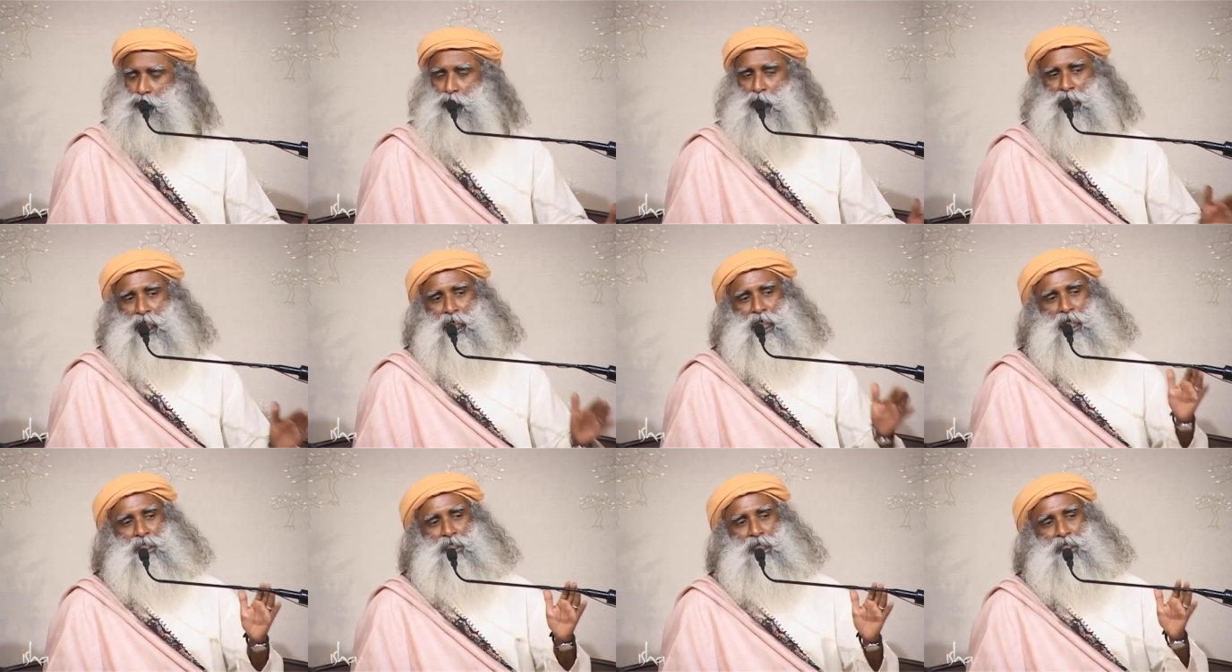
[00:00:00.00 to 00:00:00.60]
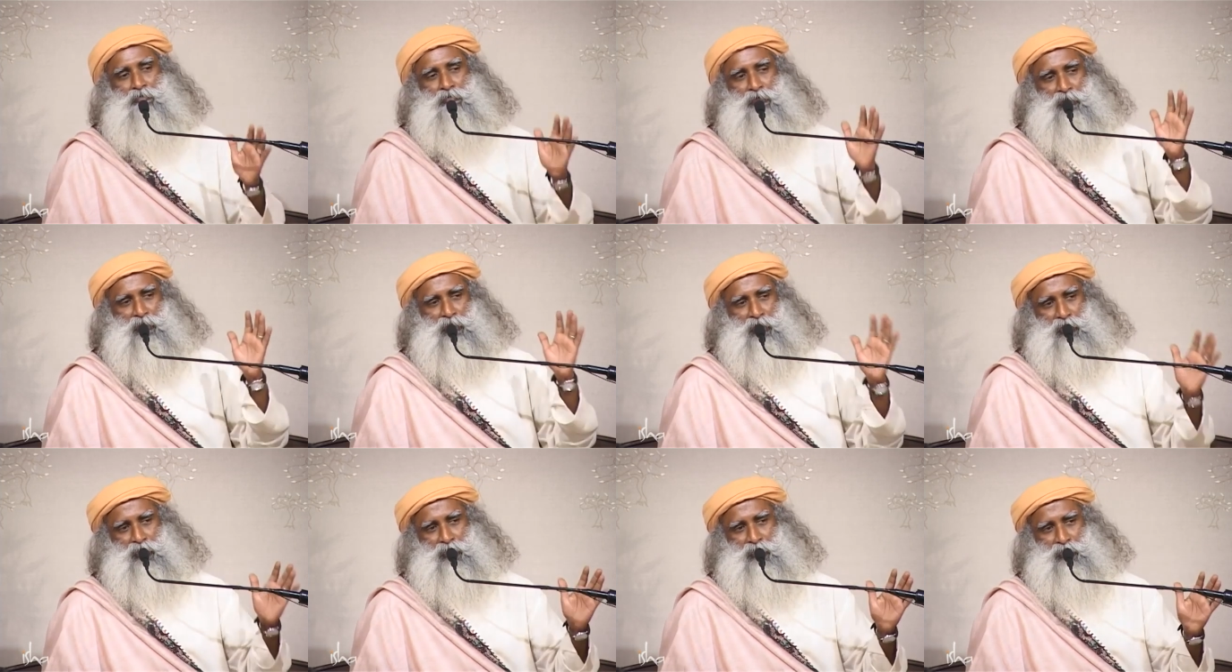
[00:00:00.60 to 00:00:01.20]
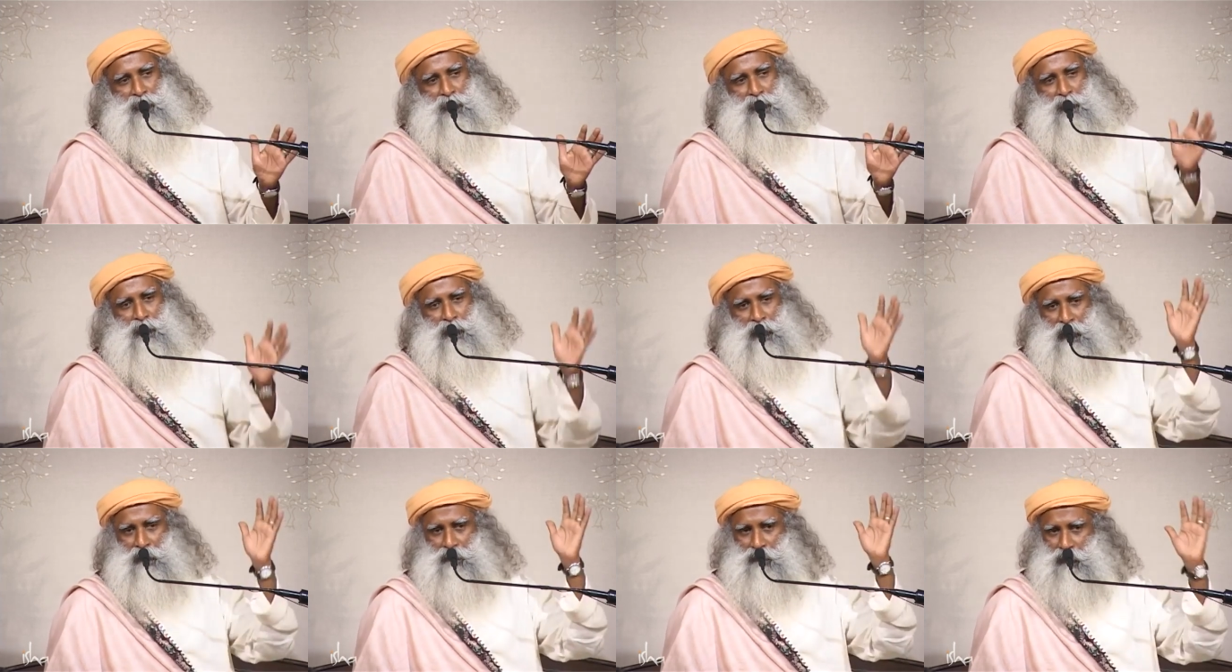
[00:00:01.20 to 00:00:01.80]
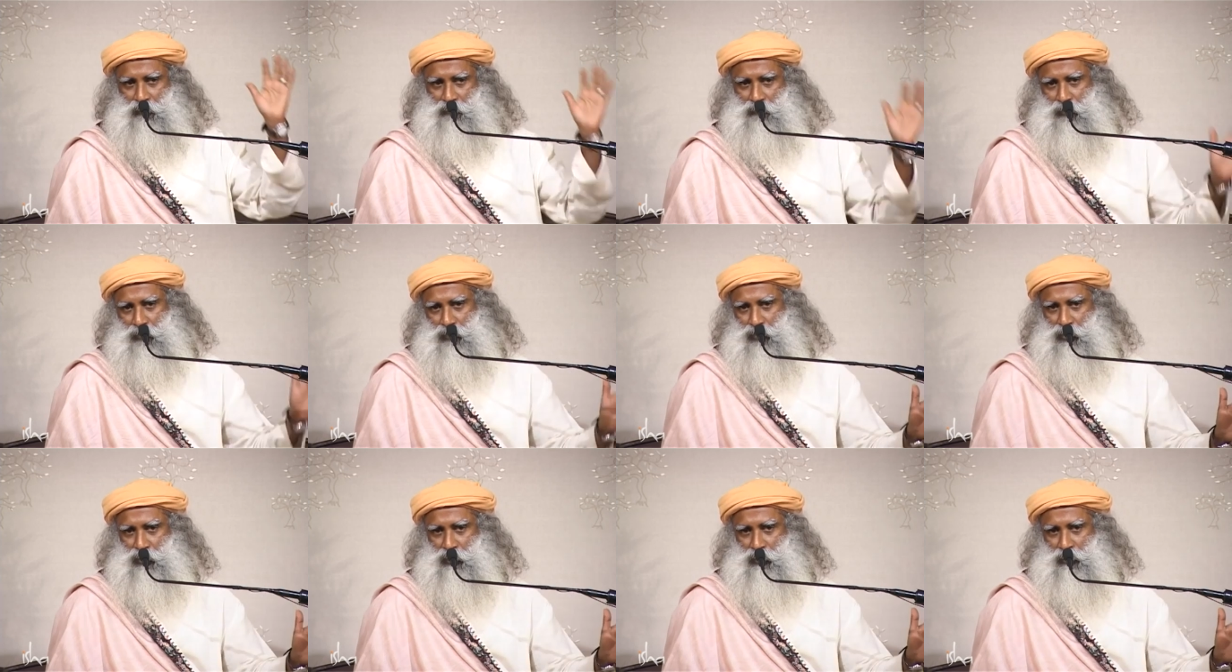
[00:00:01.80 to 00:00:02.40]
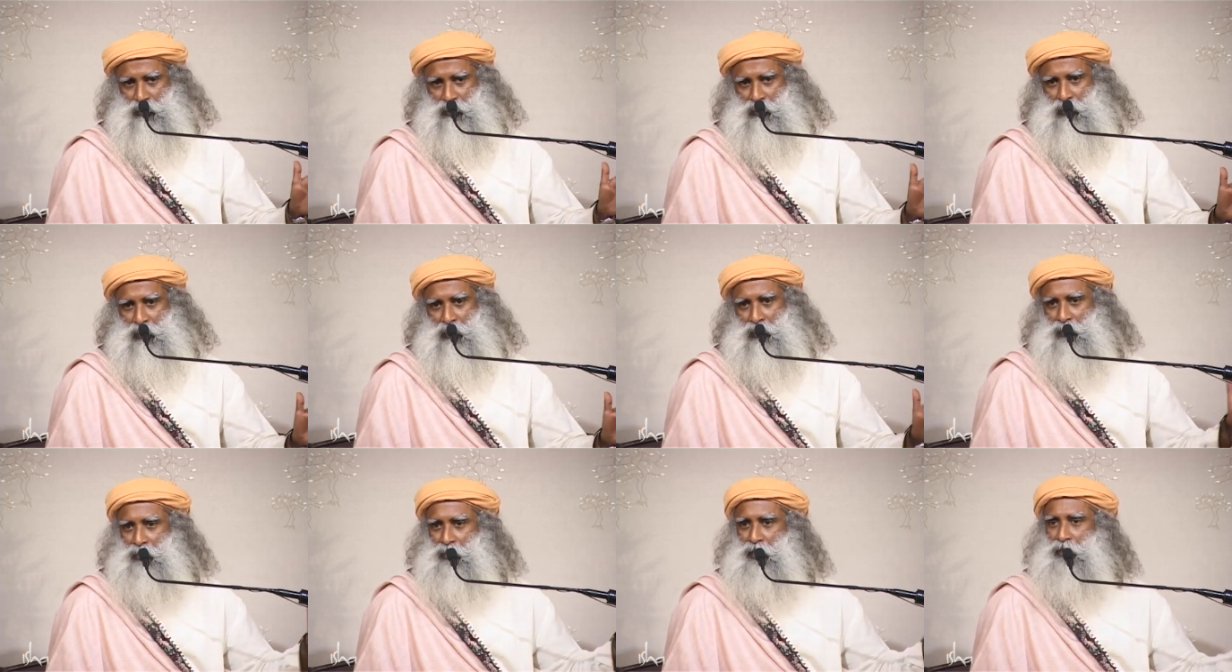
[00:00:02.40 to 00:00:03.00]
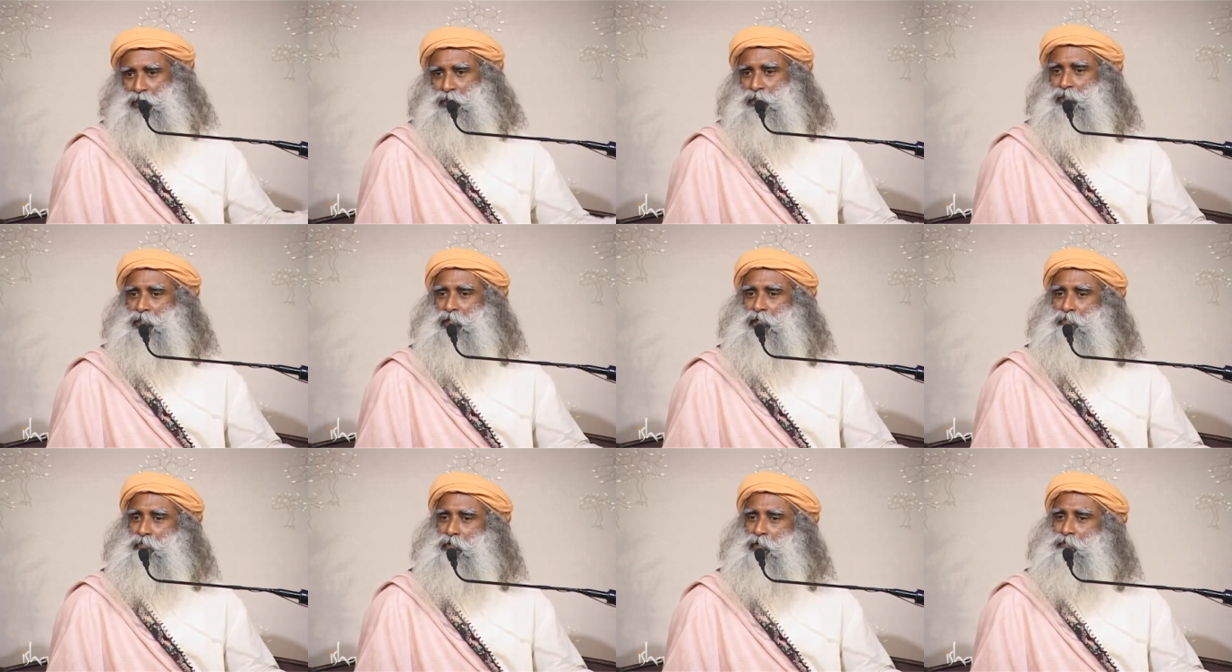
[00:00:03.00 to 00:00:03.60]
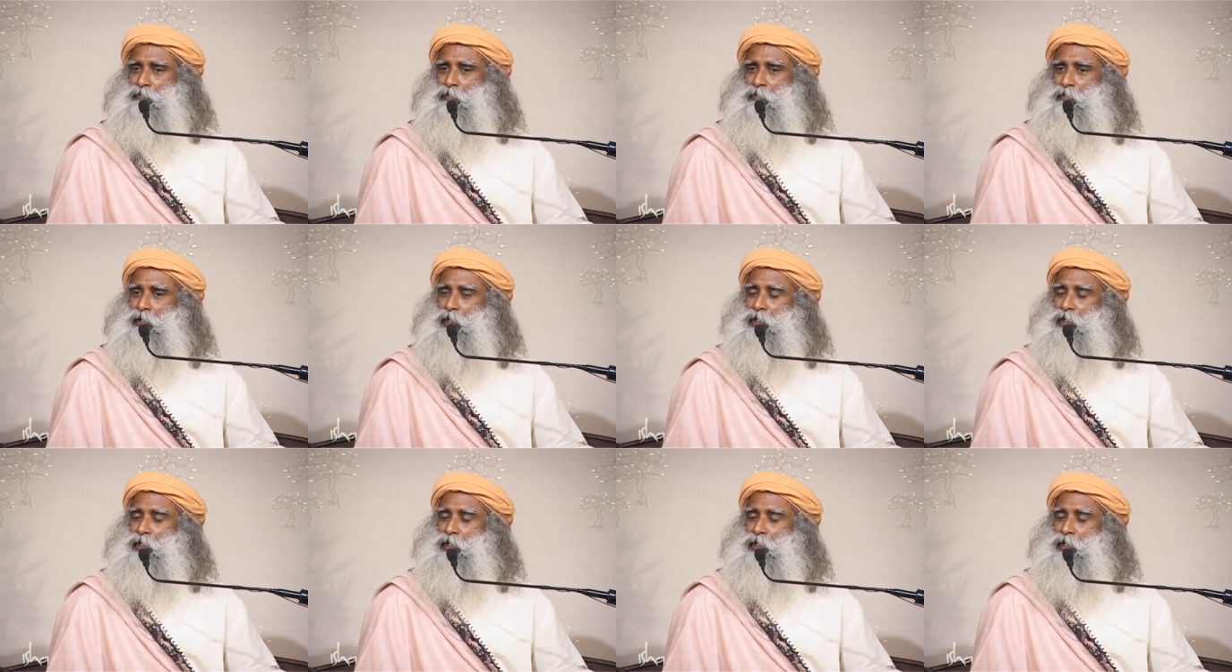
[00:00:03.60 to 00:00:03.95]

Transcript: What level of intensity your life is functioning, that is the level of